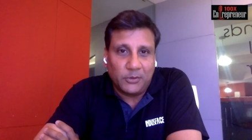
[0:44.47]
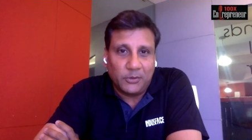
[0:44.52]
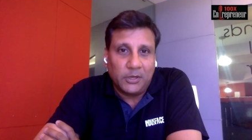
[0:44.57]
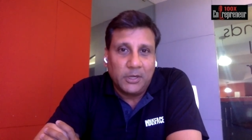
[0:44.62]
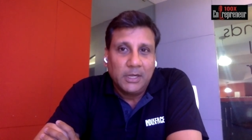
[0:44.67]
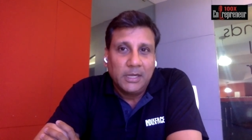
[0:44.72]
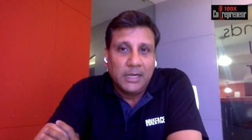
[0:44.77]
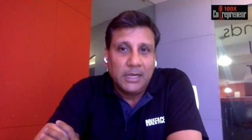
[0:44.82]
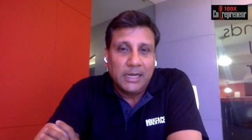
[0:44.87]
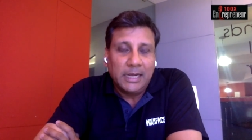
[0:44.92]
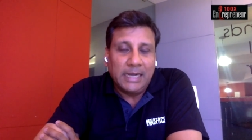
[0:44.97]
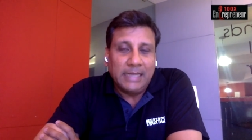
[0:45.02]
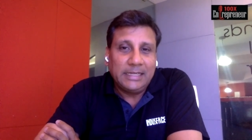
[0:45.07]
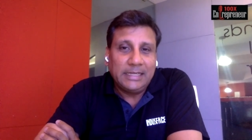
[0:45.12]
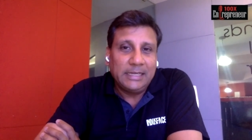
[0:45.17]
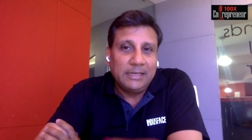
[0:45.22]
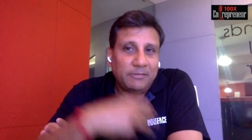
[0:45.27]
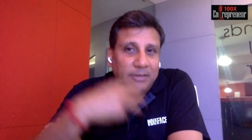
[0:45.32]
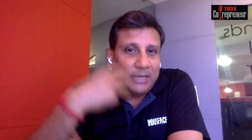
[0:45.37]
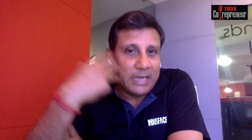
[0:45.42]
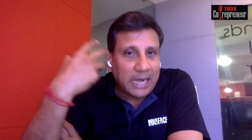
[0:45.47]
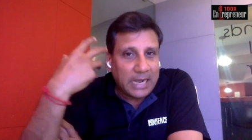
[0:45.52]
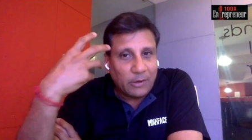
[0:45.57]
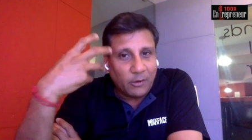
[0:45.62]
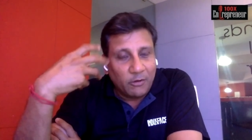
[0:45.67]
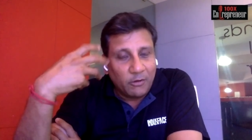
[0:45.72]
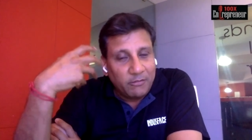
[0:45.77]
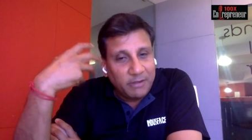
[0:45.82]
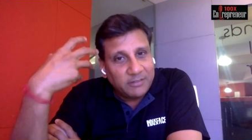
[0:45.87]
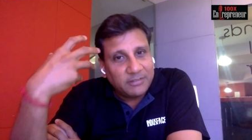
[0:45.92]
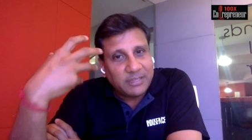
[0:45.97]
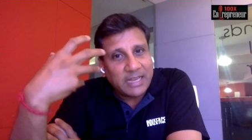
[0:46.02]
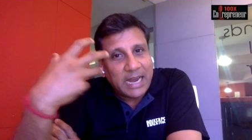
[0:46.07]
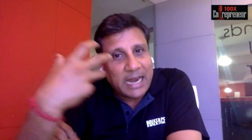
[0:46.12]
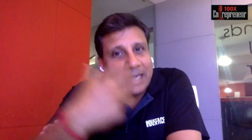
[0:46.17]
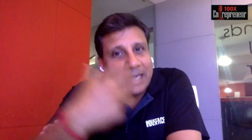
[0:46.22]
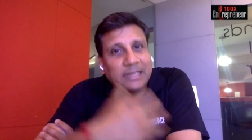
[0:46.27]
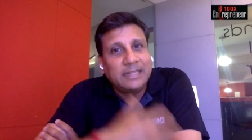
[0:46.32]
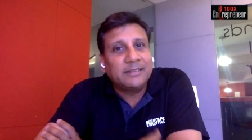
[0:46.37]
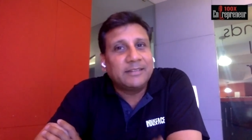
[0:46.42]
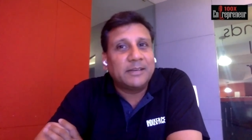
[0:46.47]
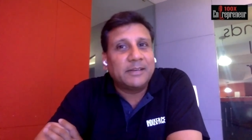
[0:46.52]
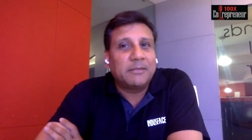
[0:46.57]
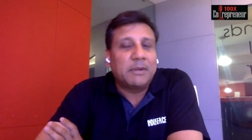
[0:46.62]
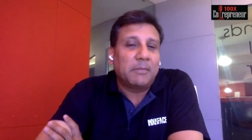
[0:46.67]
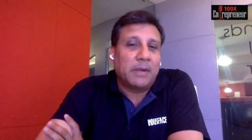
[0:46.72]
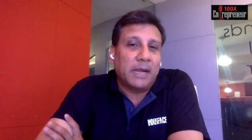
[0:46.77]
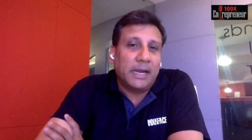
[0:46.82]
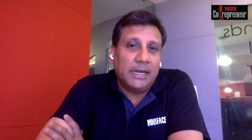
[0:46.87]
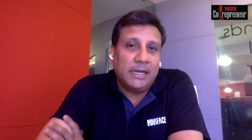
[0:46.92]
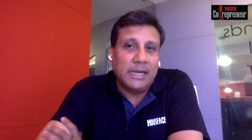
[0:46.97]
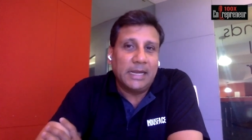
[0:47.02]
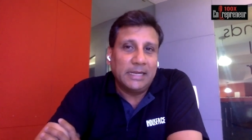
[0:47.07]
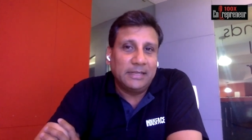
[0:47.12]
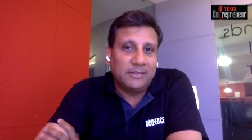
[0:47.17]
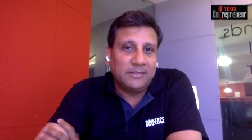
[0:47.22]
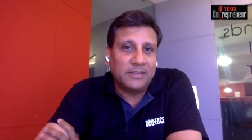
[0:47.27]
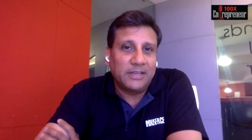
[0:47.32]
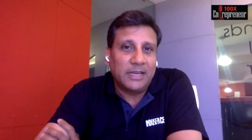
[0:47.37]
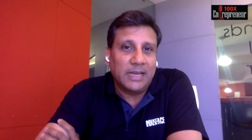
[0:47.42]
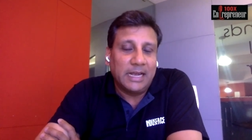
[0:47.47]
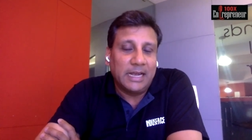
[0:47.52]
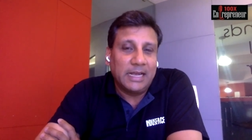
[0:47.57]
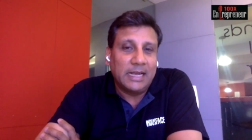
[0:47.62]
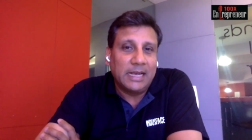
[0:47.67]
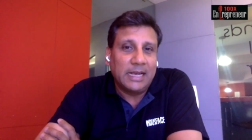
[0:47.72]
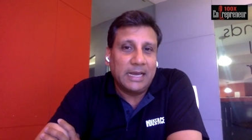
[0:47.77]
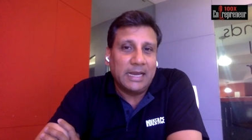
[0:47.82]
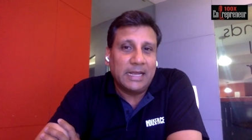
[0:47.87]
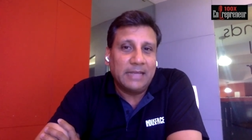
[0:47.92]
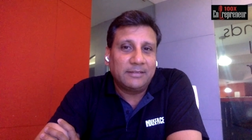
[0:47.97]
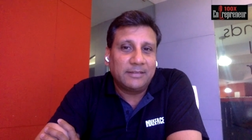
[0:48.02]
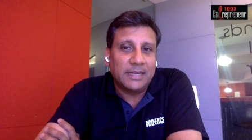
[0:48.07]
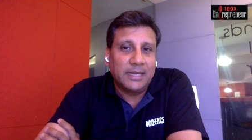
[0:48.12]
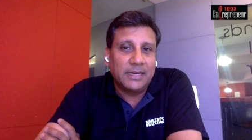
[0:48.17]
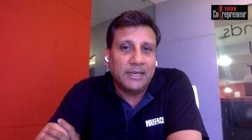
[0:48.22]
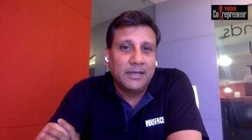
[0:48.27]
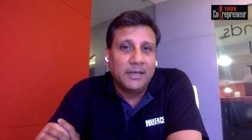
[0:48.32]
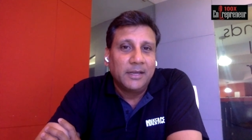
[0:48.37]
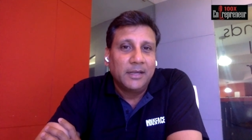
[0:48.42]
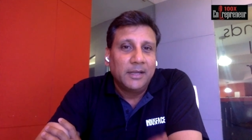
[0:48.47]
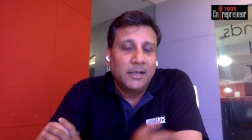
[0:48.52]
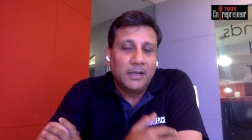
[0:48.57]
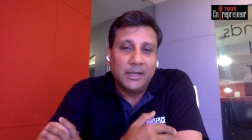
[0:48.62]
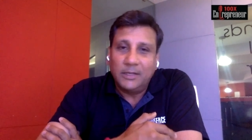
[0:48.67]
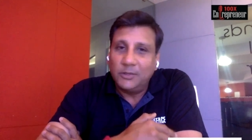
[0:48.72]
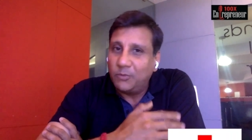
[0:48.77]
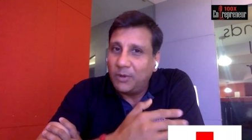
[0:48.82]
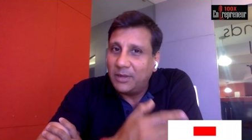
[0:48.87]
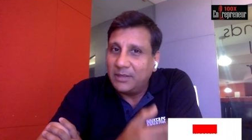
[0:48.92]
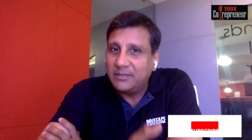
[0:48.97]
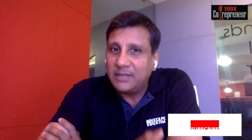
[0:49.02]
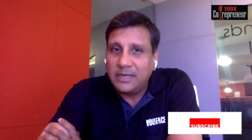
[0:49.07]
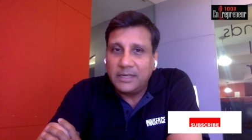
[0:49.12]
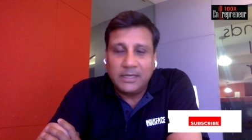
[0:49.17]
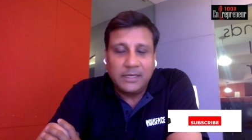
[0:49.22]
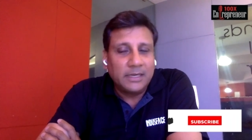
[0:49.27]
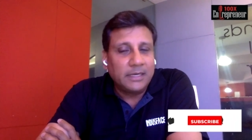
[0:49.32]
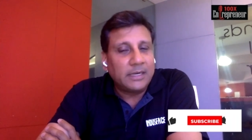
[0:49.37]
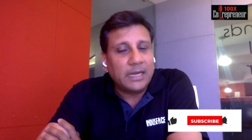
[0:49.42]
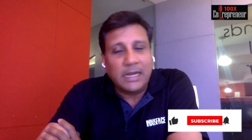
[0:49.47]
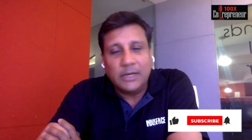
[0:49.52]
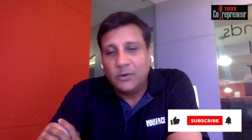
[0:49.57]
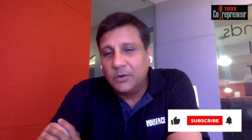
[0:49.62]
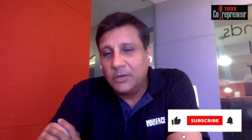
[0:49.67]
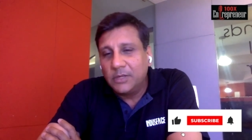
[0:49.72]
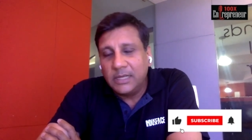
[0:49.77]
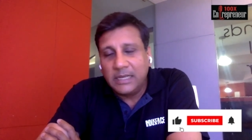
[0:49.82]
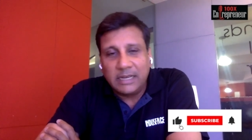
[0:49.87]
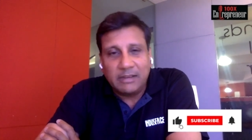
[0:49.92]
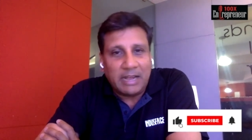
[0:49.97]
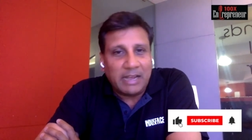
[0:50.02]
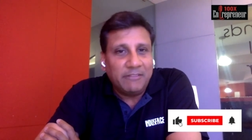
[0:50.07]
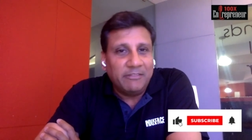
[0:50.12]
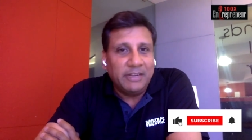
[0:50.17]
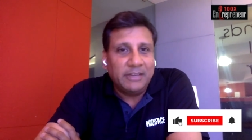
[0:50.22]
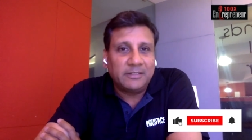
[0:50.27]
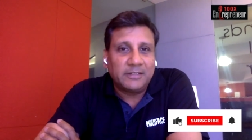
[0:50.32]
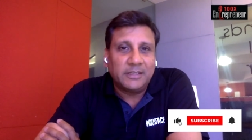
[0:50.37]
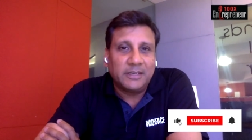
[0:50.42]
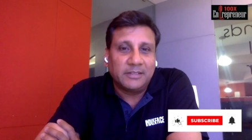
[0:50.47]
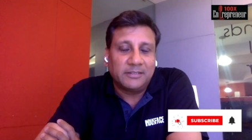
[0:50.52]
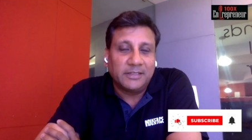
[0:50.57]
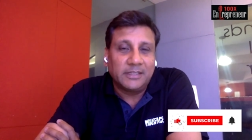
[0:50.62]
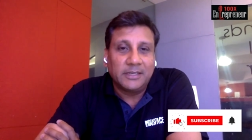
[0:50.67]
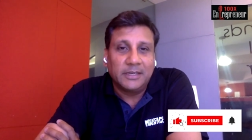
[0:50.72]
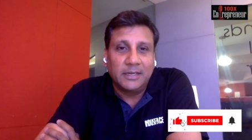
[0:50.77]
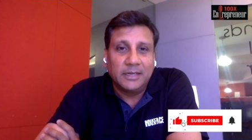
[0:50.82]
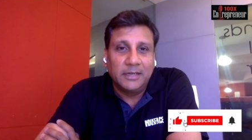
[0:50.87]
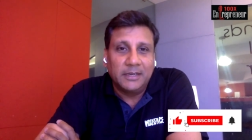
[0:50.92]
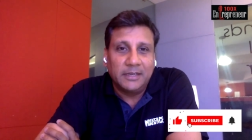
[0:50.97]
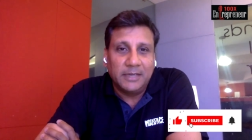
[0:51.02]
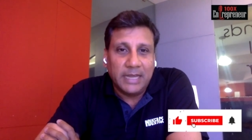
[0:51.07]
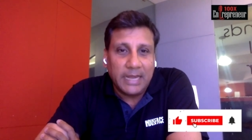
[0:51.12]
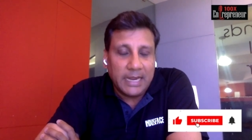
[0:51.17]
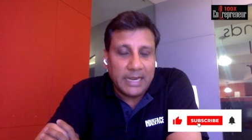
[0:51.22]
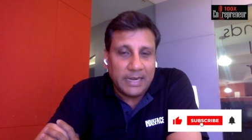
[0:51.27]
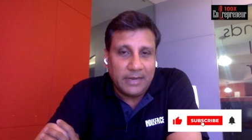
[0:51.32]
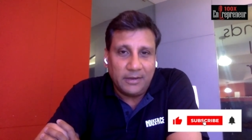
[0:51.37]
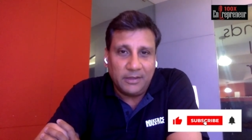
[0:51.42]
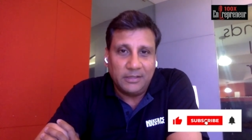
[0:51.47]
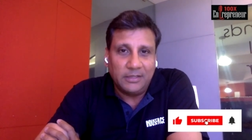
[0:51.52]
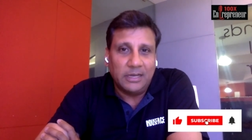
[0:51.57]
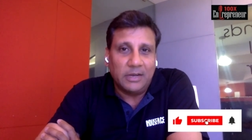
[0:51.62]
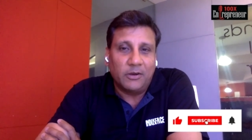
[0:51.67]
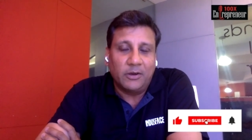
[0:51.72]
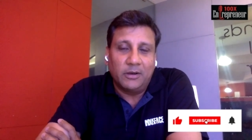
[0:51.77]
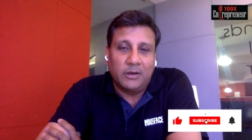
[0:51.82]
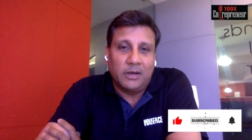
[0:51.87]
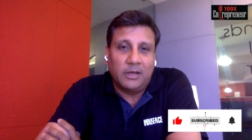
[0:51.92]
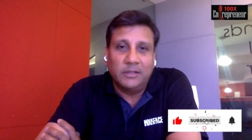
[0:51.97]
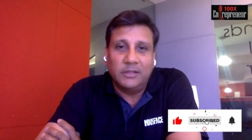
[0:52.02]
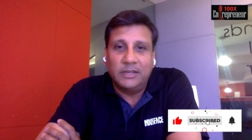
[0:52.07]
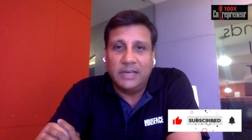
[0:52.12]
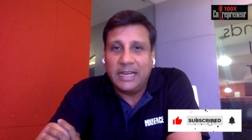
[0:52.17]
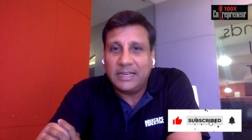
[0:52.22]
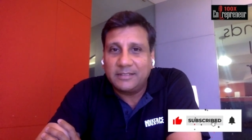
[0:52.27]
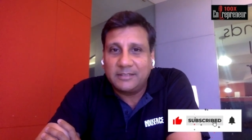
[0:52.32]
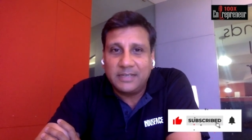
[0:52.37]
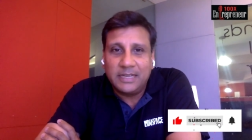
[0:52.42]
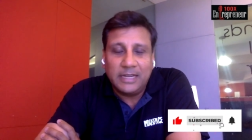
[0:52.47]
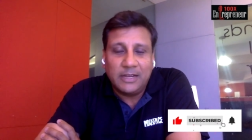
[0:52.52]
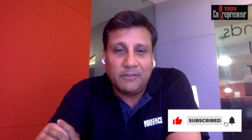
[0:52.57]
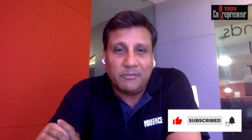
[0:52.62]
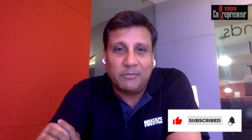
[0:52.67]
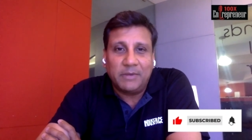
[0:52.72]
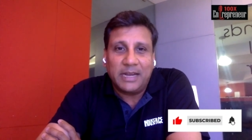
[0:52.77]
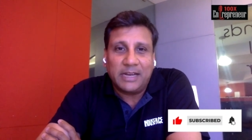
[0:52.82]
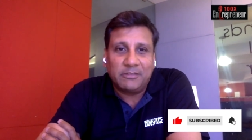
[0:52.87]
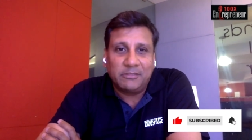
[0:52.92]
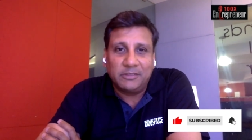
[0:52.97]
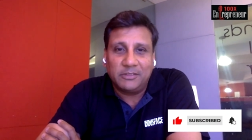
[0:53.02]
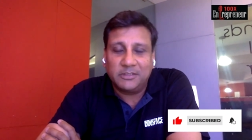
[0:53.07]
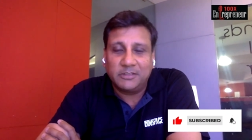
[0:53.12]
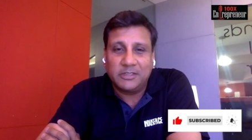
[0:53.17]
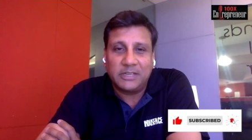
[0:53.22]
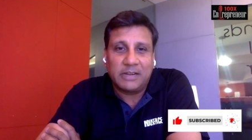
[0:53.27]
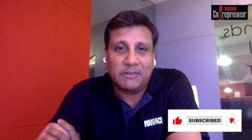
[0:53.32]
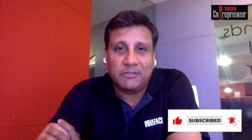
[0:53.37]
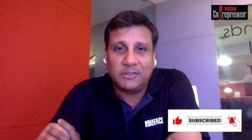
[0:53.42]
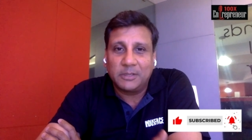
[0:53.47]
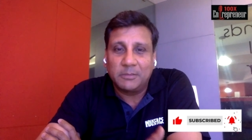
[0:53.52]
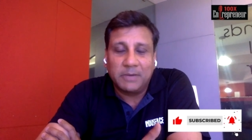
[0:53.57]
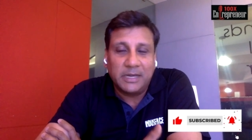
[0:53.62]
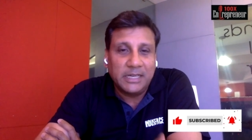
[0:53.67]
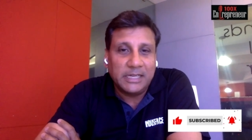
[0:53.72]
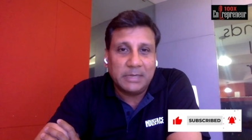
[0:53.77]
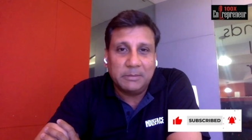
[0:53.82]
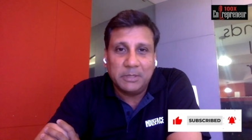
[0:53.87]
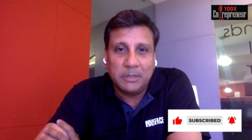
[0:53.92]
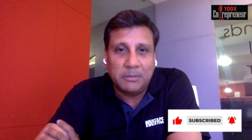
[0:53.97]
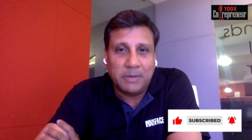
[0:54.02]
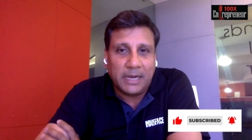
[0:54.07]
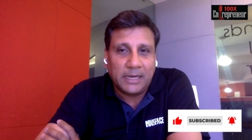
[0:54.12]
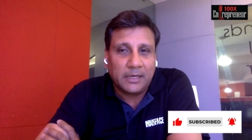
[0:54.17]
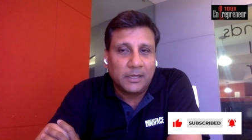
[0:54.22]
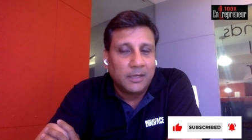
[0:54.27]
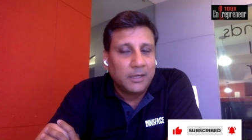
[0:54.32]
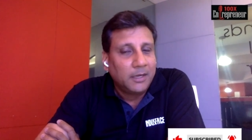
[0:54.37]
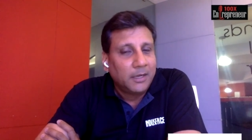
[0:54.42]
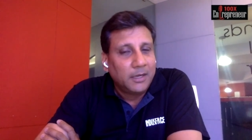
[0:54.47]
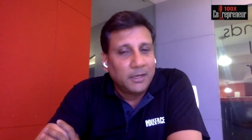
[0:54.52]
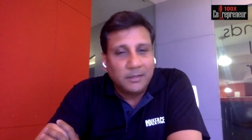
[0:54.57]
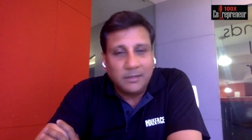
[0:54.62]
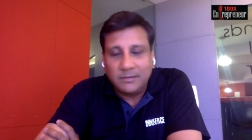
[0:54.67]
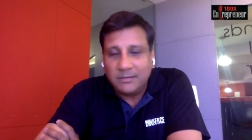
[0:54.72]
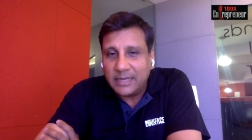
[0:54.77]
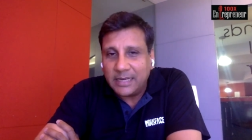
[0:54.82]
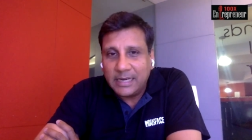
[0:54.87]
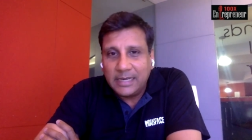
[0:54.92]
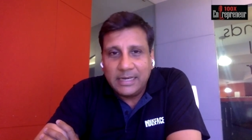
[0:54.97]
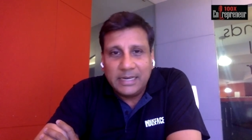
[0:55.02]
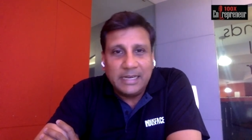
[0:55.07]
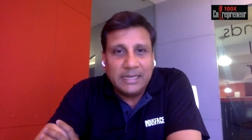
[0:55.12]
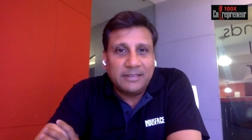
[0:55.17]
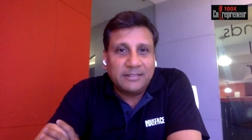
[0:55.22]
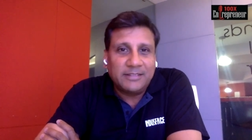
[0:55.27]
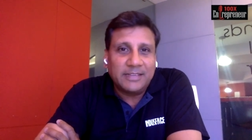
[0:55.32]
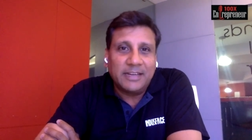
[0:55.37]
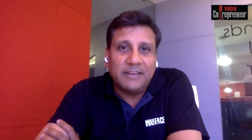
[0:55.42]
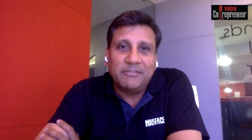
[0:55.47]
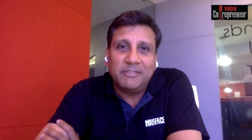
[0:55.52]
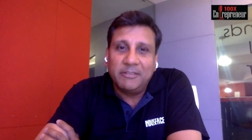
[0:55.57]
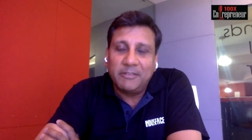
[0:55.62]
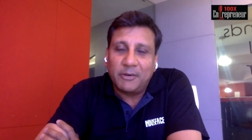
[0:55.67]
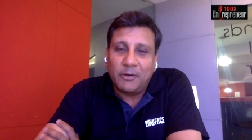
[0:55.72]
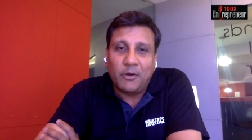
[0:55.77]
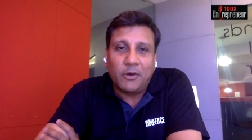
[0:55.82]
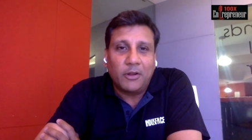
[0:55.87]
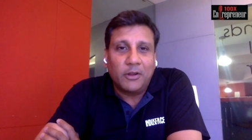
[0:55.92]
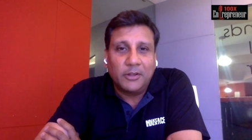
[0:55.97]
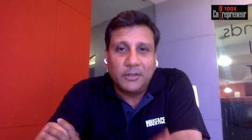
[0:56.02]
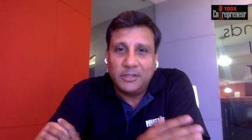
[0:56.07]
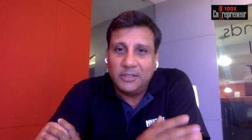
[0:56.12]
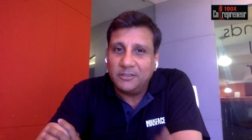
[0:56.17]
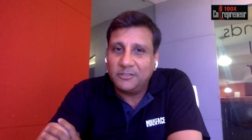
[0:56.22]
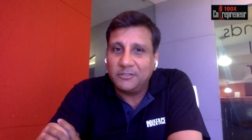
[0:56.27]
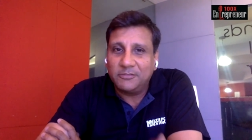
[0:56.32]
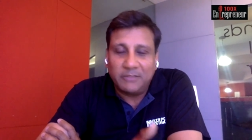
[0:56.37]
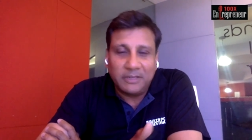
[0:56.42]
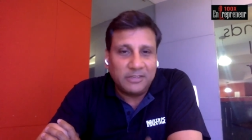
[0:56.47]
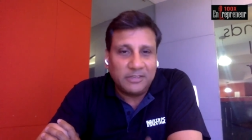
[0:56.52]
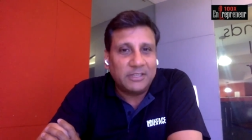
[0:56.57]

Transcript: So I think I always had this at my mind, and I said, and once I did it, I don't think I wasted a single day. On the next day of my acquisition, after the money came in the bank, the second day itself, we were all this.